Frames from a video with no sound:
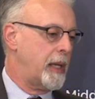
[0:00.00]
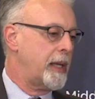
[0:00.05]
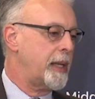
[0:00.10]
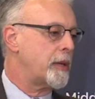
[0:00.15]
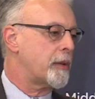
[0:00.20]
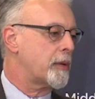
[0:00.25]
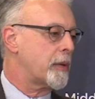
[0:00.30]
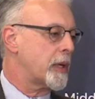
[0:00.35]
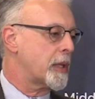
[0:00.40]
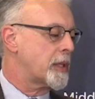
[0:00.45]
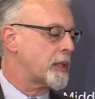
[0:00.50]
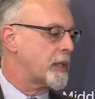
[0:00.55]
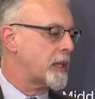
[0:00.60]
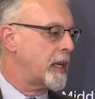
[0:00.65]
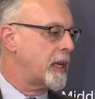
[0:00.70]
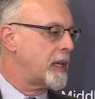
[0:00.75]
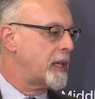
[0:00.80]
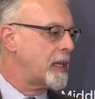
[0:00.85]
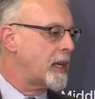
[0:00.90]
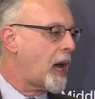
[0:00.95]

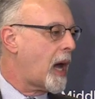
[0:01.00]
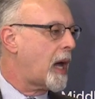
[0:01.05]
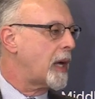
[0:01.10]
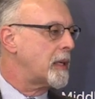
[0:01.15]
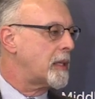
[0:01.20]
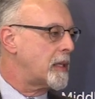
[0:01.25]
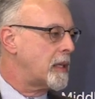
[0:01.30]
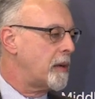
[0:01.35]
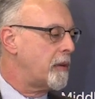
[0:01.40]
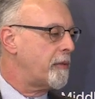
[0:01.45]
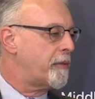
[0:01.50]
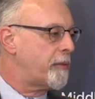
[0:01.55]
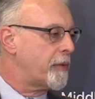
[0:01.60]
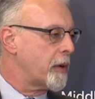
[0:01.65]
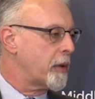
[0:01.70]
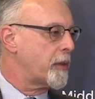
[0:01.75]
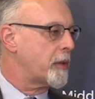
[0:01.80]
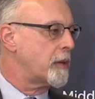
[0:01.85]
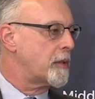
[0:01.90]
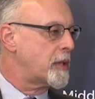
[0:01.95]
interest in not
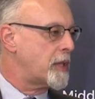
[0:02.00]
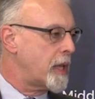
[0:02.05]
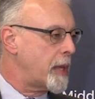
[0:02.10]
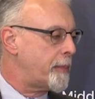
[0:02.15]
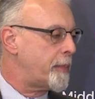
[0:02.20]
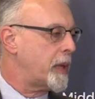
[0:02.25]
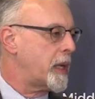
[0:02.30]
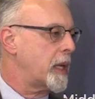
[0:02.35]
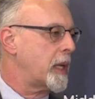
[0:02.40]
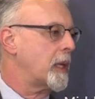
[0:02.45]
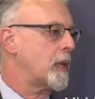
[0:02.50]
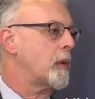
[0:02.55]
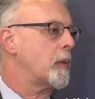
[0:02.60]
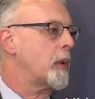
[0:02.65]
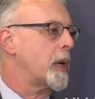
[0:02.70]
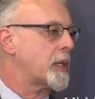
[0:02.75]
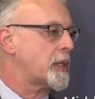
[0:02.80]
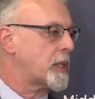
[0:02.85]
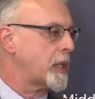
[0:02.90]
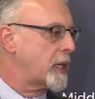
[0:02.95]
further deepening
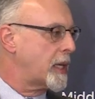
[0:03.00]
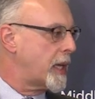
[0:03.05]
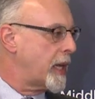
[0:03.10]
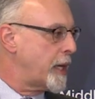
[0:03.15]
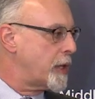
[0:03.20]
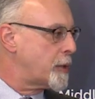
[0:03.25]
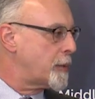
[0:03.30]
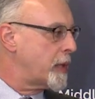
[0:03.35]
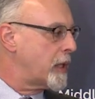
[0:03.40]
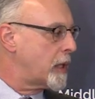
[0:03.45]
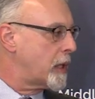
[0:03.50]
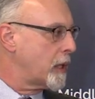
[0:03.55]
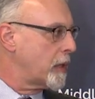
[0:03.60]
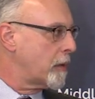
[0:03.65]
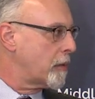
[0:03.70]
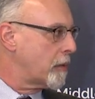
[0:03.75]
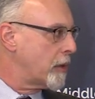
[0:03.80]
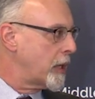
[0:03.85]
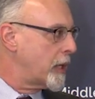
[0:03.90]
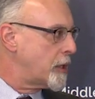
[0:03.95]
U.S. engagement in
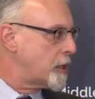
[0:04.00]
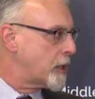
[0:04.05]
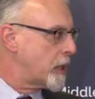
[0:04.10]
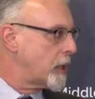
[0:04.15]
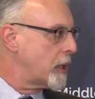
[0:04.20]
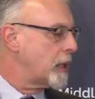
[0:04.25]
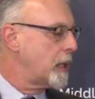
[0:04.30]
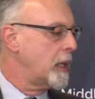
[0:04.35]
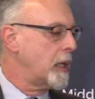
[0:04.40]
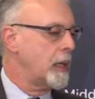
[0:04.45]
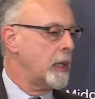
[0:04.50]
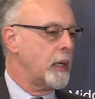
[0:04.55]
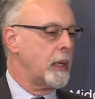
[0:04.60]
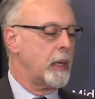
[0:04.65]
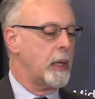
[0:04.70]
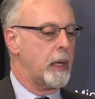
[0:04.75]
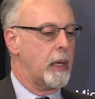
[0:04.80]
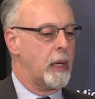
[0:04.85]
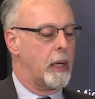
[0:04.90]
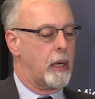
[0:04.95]
the region,
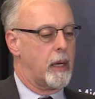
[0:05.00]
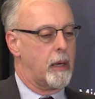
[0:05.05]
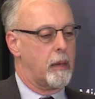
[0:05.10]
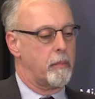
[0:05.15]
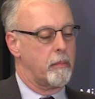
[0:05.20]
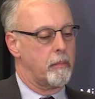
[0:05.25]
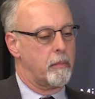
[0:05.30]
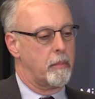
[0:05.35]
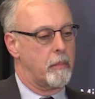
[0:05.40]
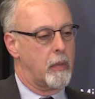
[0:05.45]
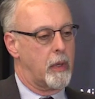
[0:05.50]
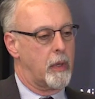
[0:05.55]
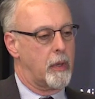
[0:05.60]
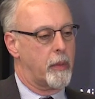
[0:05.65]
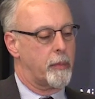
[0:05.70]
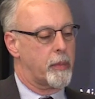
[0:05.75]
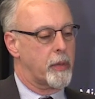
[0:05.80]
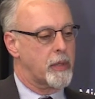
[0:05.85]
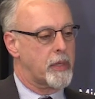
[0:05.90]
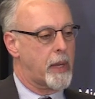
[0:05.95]

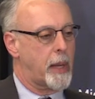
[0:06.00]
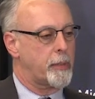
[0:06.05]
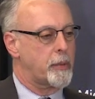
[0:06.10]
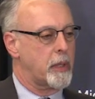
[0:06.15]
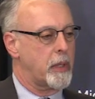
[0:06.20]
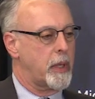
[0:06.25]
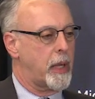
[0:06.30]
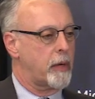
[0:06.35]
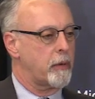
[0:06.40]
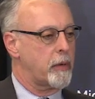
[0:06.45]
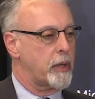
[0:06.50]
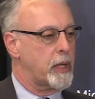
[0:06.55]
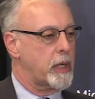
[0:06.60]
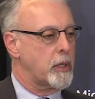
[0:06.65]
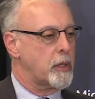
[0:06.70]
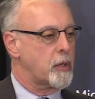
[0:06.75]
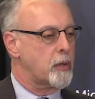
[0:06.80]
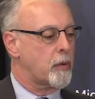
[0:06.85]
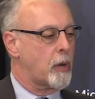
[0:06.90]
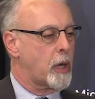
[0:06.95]
the perception that
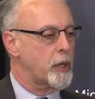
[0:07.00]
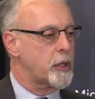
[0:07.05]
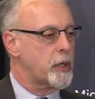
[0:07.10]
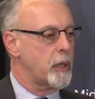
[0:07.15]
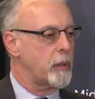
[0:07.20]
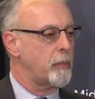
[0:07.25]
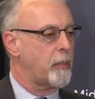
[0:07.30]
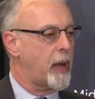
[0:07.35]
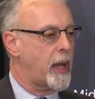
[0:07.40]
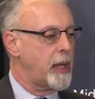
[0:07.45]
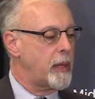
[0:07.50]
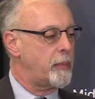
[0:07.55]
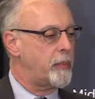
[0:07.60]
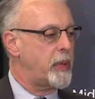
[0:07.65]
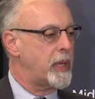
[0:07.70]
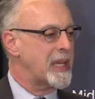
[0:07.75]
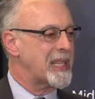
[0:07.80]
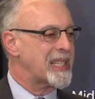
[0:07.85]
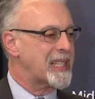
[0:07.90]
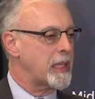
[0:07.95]
reconstruction might
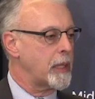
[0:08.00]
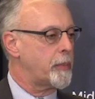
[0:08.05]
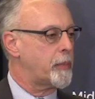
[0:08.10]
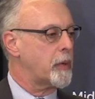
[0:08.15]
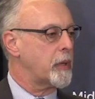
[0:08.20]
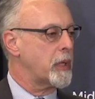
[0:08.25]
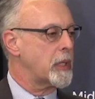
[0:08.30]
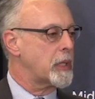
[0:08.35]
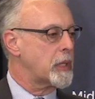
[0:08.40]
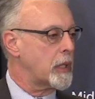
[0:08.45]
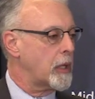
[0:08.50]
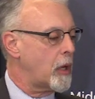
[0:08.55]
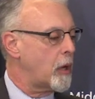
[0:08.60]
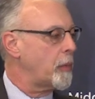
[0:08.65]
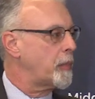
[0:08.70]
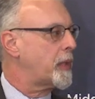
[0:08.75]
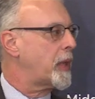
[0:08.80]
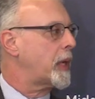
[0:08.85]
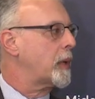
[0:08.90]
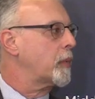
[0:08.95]
be a slippery
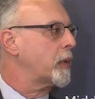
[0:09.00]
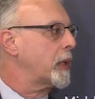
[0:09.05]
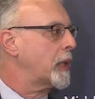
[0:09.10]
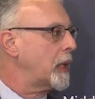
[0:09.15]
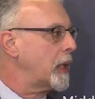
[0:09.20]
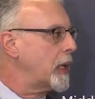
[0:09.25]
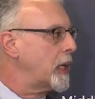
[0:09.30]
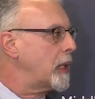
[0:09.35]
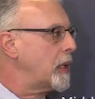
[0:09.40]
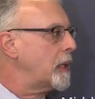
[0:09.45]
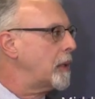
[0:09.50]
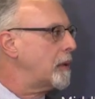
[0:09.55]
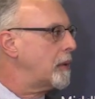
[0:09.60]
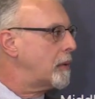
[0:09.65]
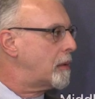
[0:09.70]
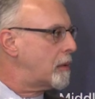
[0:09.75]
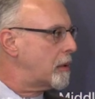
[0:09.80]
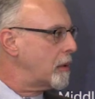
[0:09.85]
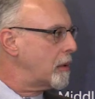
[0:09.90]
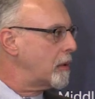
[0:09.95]
slope that would lead
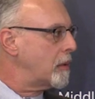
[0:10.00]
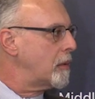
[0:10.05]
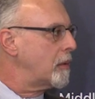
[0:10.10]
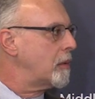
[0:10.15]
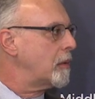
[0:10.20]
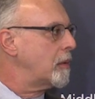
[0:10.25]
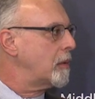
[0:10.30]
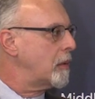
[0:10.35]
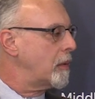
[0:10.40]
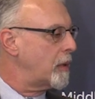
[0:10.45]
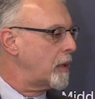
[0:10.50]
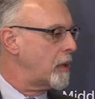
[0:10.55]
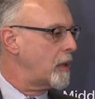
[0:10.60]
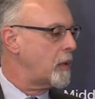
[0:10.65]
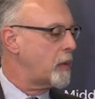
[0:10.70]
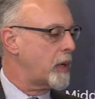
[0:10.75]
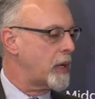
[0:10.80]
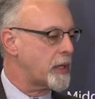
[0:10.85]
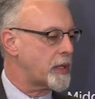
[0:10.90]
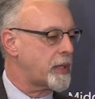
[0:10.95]
to the
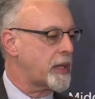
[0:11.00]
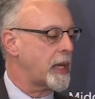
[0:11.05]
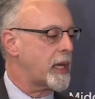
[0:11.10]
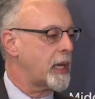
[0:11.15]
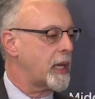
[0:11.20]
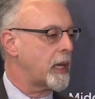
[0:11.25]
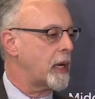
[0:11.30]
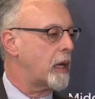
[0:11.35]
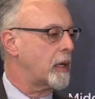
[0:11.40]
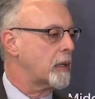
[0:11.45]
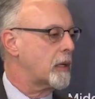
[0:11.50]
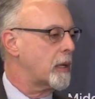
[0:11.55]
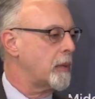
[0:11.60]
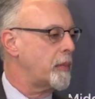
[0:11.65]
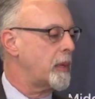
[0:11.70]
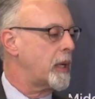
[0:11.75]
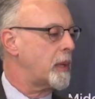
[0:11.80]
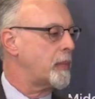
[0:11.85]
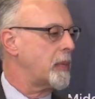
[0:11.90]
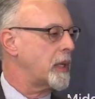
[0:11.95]
U.S. taking on
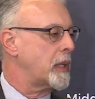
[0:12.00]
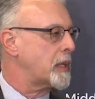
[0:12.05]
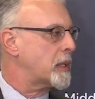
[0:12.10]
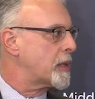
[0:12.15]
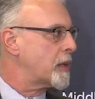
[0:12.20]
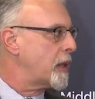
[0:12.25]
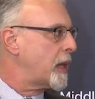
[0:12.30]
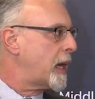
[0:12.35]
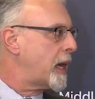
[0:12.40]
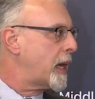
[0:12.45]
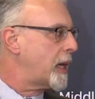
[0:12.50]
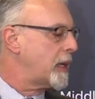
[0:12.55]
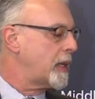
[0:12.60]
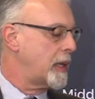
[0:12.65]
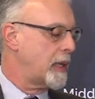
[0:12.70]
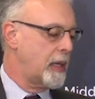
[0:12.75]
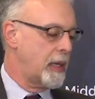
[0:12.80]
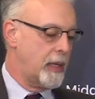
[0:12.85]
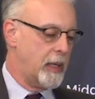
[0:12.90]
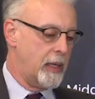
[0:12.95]
commitments that